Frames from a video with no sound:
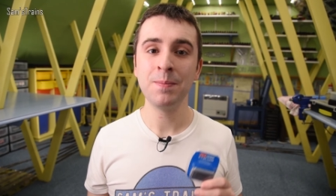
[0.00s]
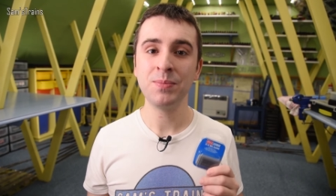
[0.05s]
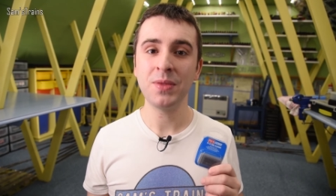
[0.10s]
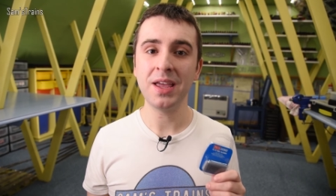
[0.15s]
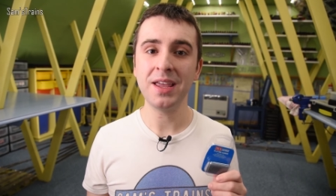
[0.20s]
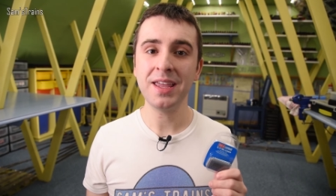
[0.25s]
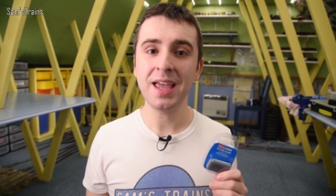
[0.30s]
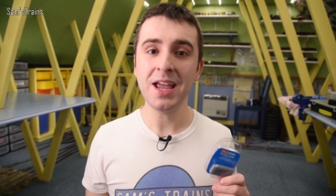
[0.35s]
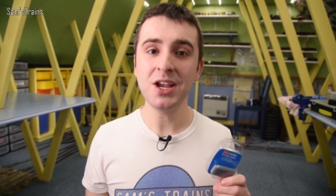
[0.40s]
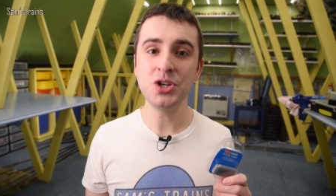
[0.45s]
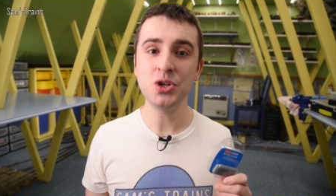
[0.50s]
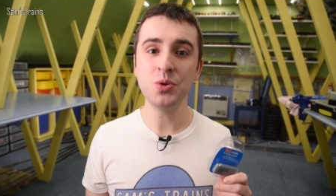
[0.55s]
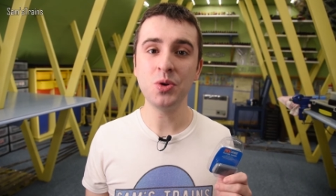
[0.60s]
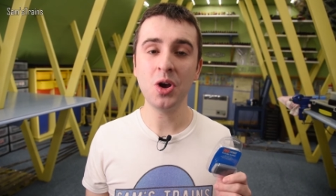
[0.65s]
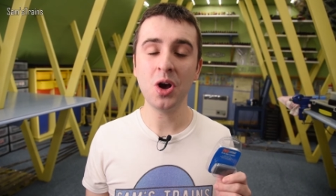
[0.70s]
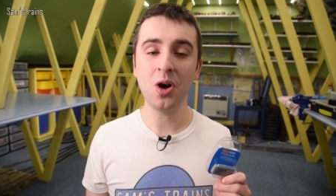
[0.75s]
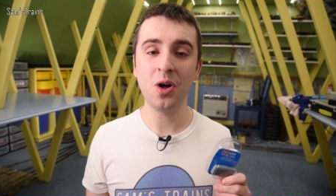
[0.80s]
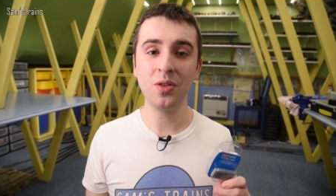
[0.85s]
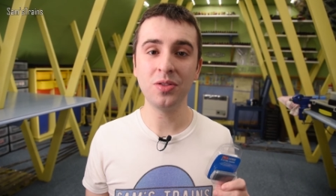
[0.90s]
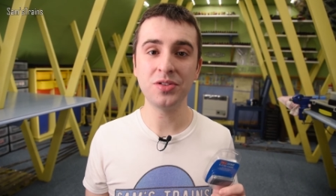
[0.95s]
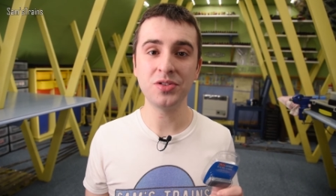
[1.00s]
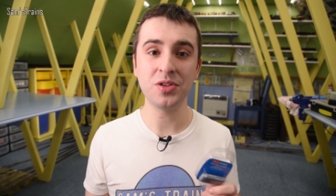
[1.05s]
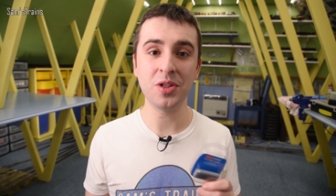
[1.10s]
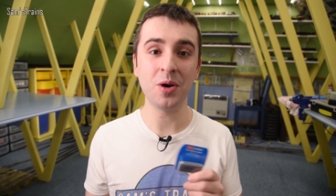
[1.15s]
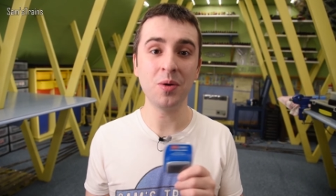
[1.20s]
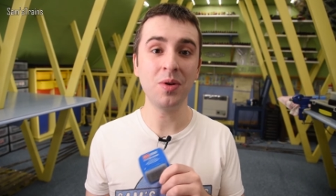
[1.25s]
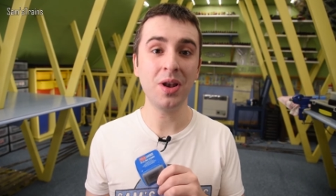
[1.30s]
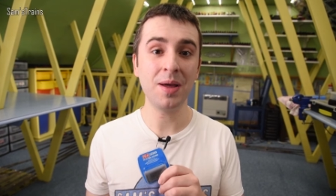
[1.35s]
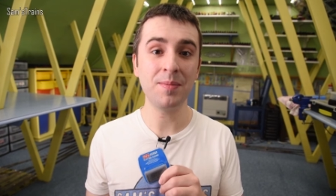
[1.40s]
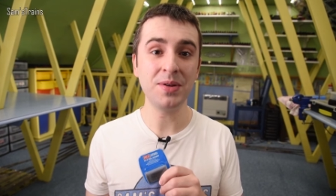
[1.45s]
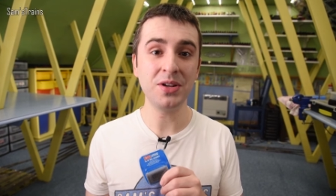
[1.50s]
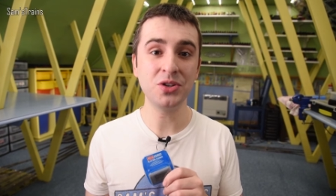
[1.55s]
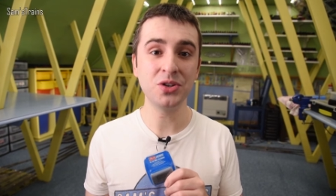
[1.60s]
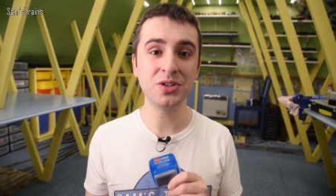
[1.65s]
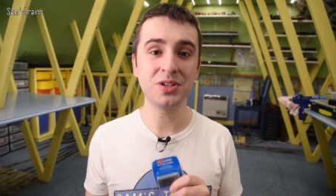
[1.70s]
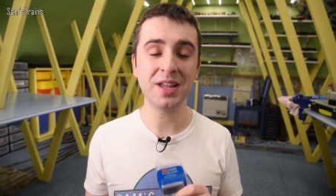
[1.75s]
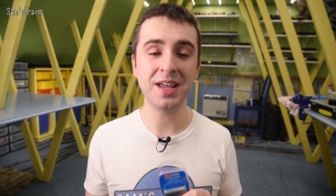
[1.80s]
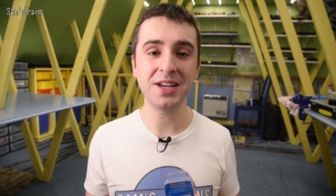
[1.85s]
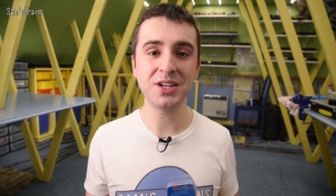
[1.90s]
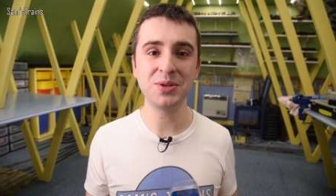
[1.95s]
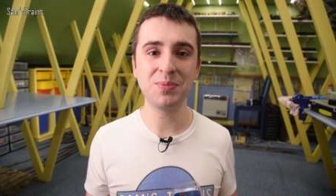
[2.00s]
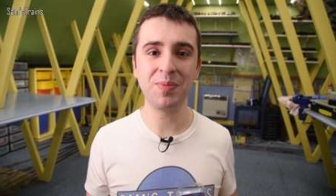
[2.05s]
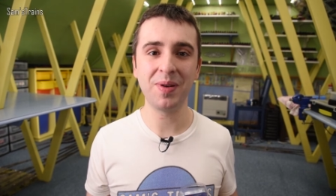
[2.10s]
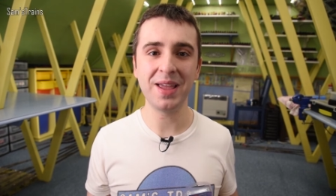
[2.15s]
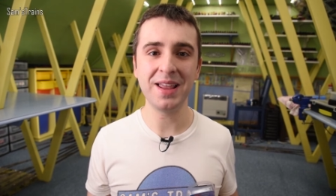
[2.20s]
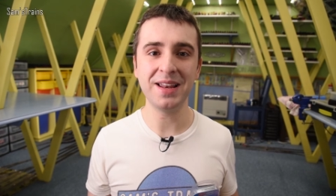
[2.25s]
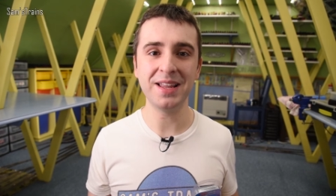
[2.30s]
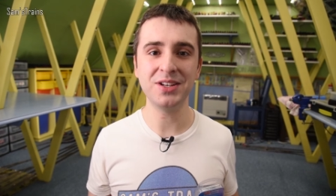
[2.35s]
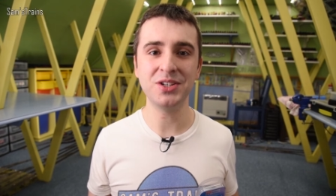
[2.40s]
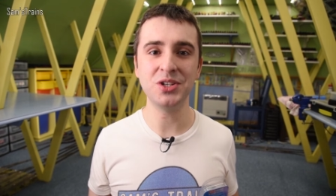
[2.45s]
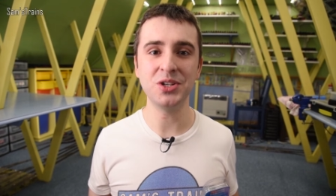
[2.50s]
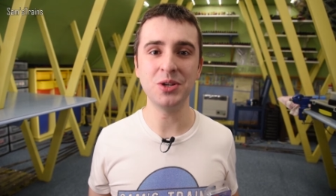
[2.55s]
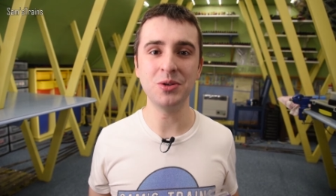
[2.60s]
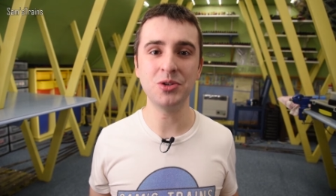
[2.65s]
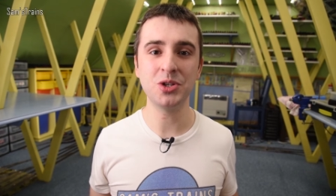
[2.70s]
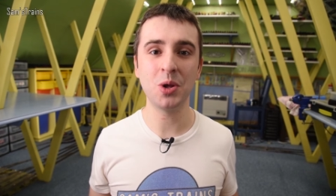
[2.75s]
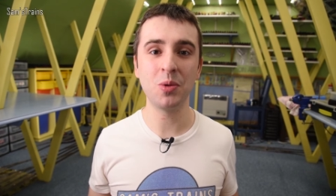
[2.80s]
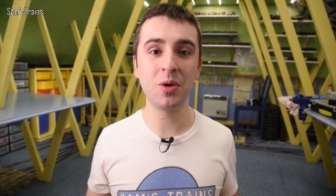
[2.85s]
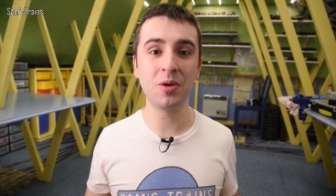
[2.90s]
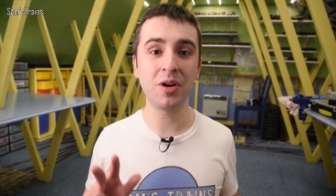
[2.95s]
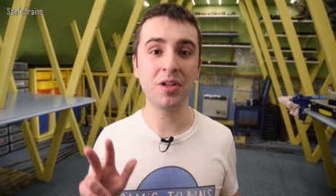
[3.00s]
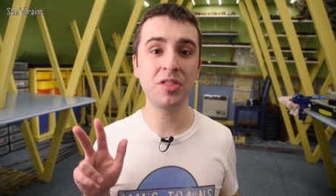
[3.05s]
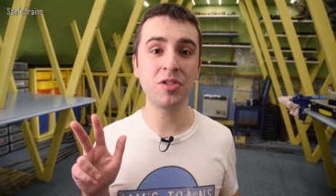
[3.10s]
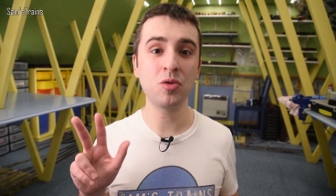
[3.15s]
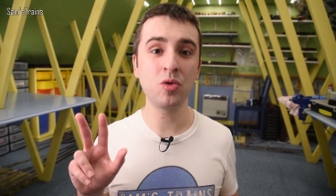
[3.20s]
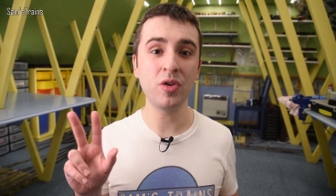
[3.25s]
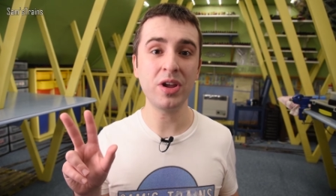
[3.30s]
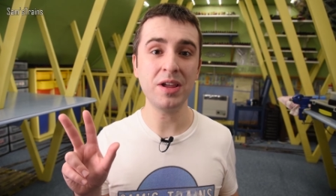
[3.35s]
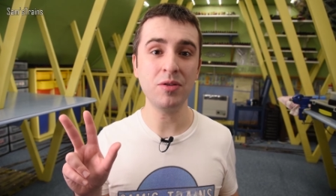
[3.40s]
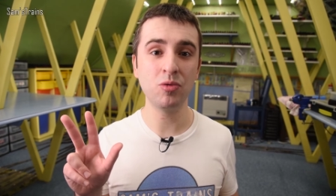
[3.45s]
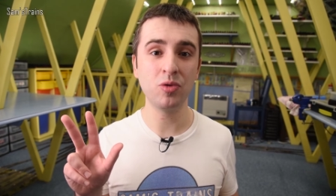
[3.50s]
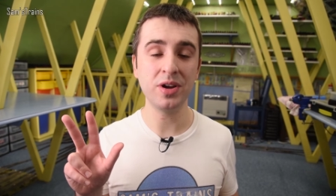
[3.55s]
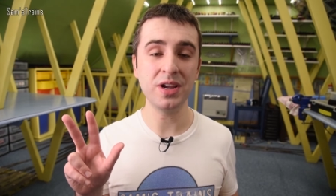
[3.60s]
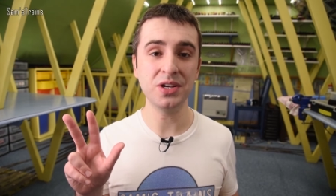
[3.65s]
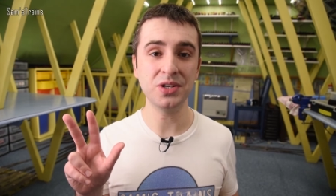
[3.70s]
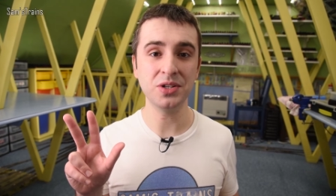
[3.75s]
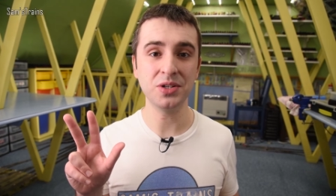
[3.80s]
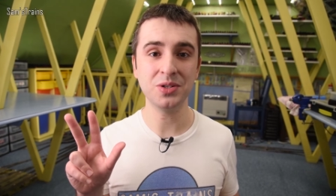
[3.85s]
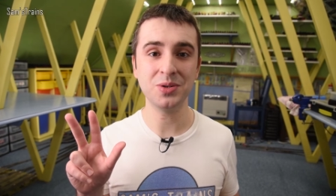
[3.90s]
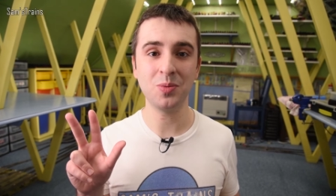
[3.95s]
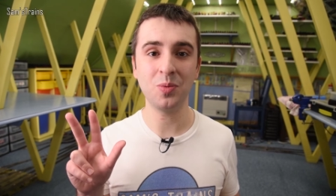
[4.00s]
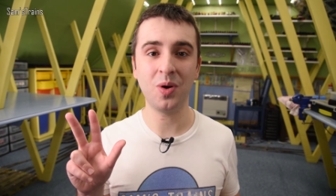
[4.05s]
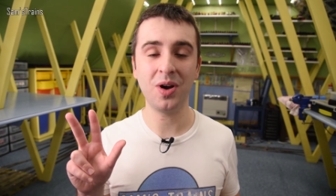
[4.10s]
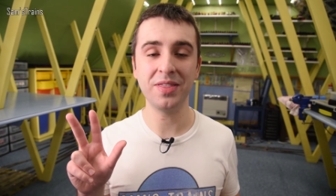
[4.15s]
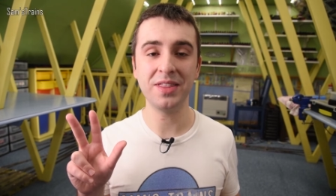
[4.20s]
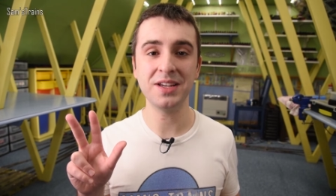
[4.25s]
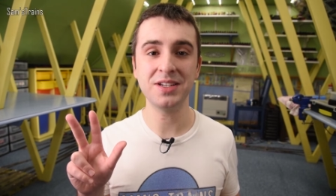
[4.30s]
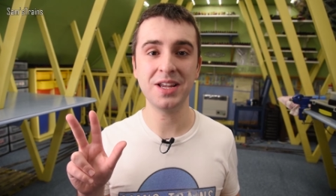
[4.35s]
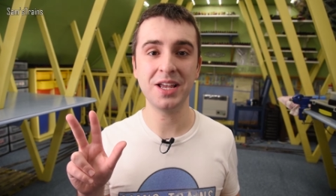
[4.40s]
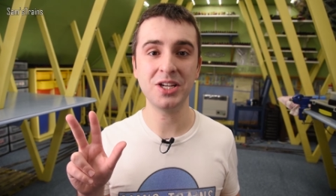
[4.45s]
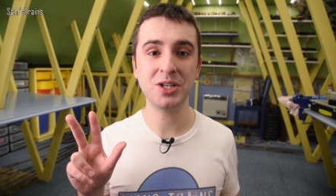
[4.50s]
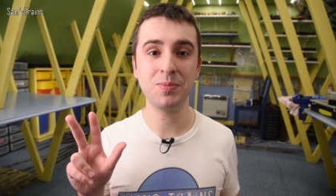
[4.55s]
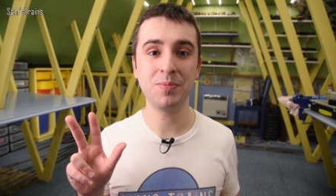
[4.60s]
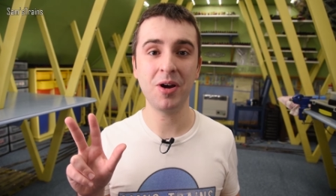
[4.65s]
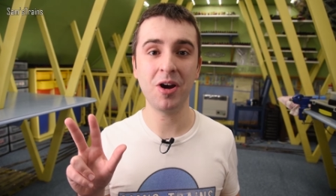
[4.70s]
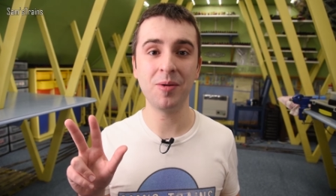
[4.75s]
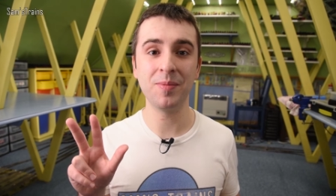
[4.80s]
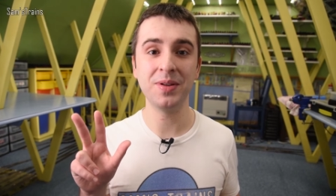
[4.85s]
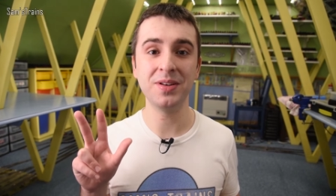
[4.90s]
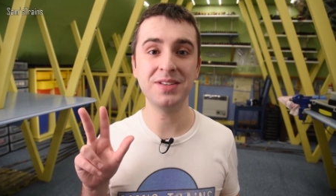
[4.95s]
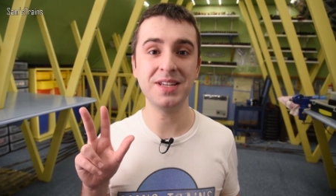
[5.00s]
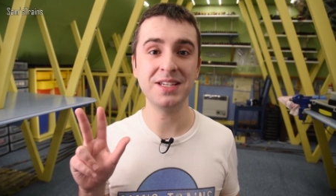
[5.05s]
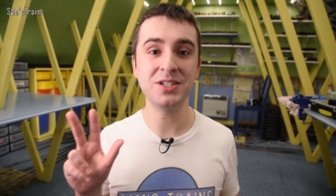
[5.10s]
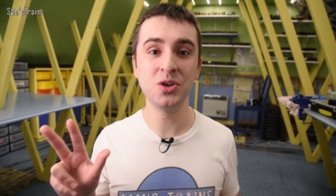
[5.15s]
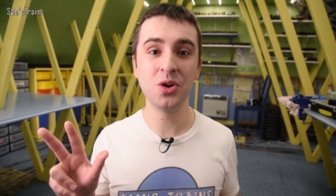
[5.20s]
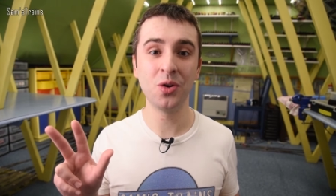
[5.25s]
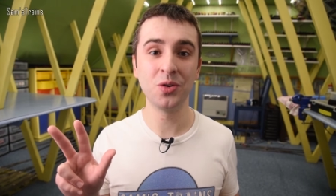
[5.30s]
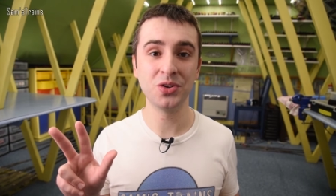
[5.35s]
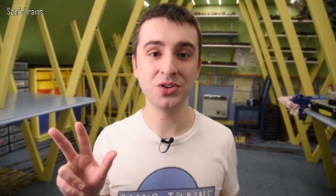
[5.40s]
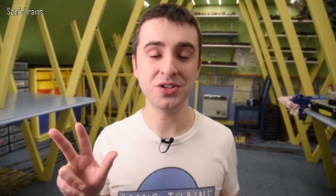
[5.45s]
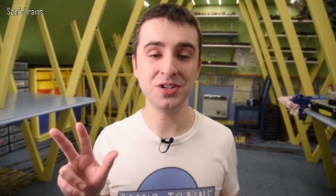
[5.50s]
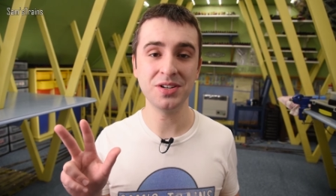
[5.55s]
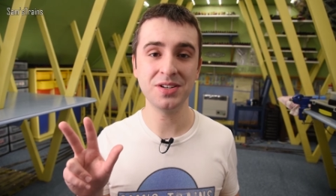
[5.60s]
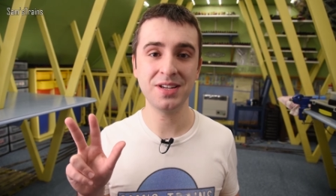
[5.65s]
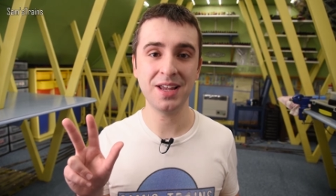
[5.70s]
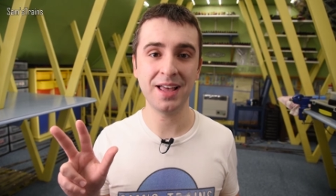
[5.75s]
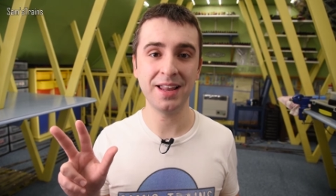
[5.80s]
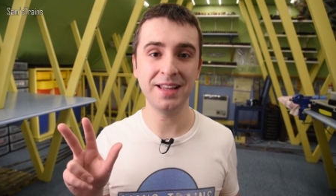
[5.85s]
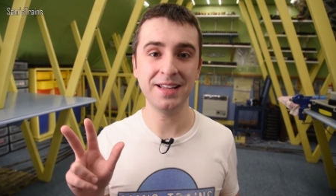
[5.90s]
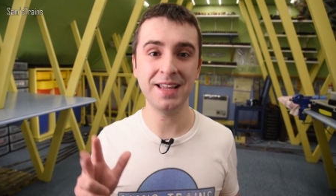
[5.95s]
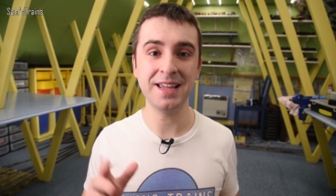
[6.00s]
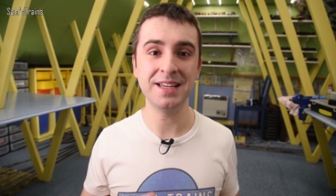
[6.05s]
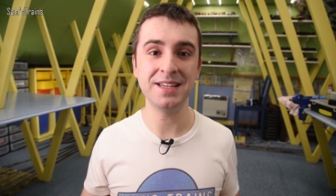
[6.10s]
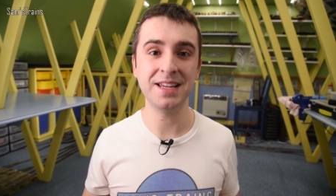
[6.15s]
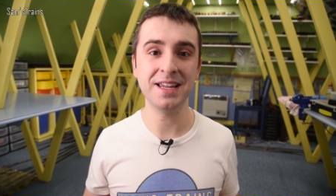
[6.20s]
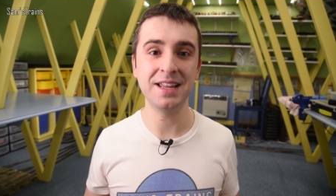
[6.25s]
In case you can't, though, let me just explain it to you. So there are 3 reasons why this experiment is nonsense and it is